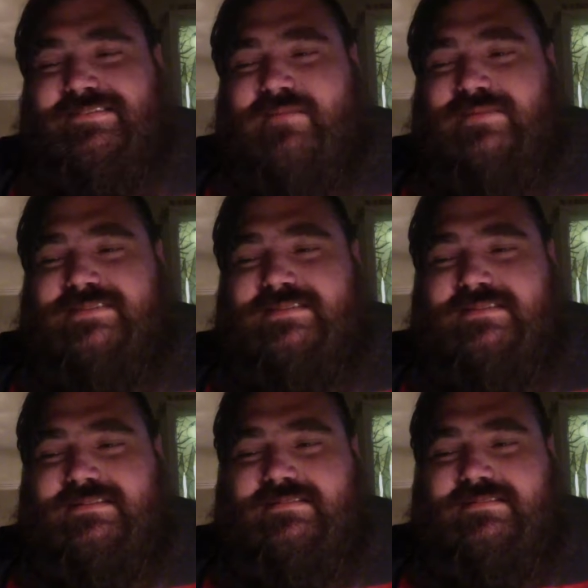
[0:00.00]
went
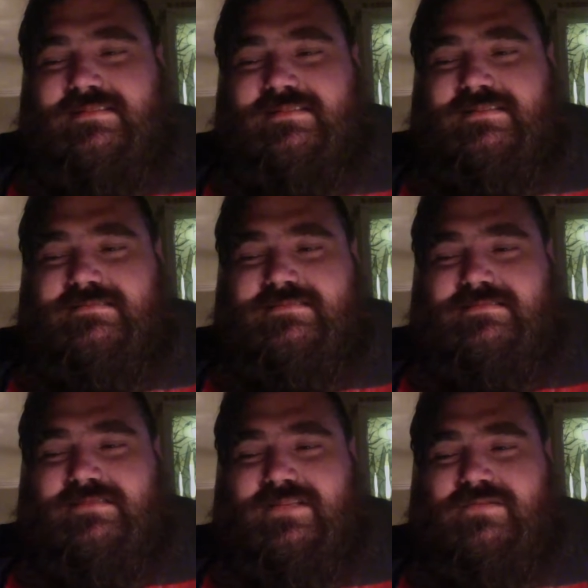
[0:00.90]
to the
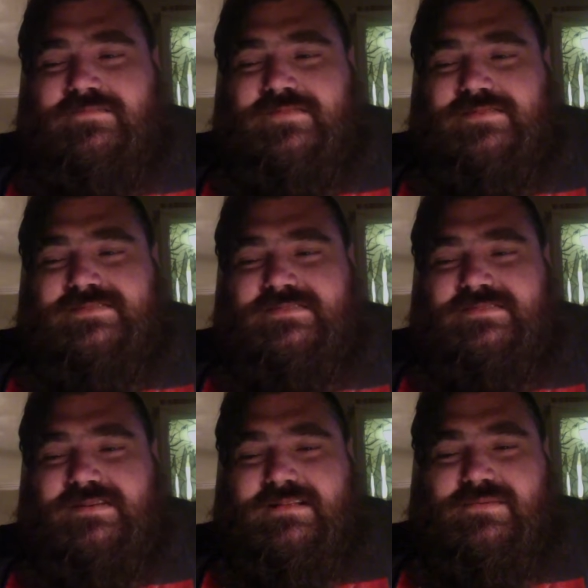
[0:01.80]
Universal
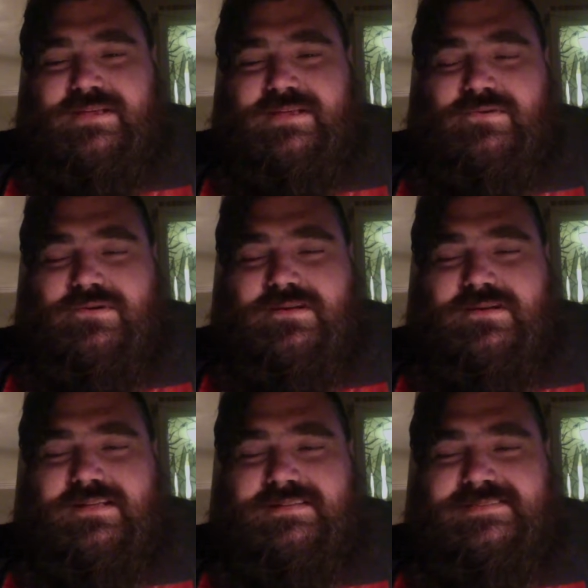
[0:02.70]
Halloween Horror
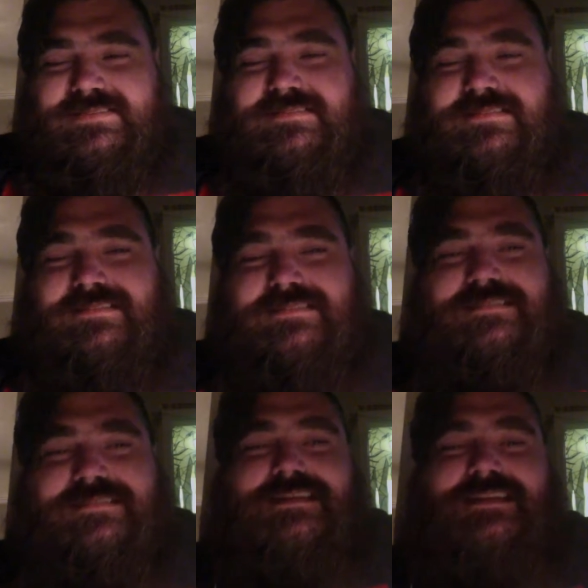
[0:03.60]
Nights
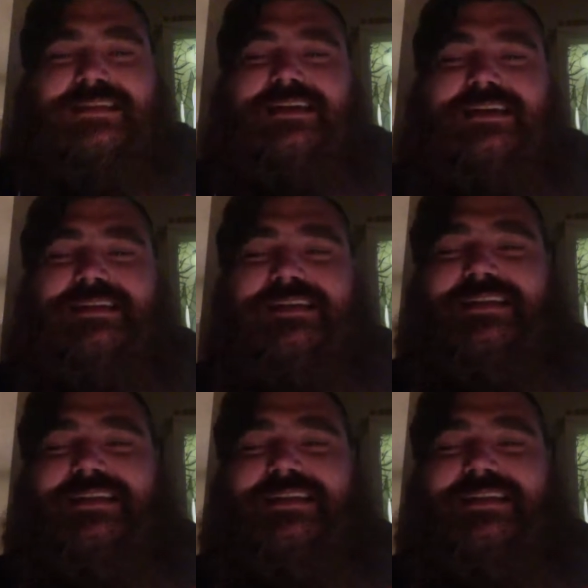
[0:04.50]
and got kind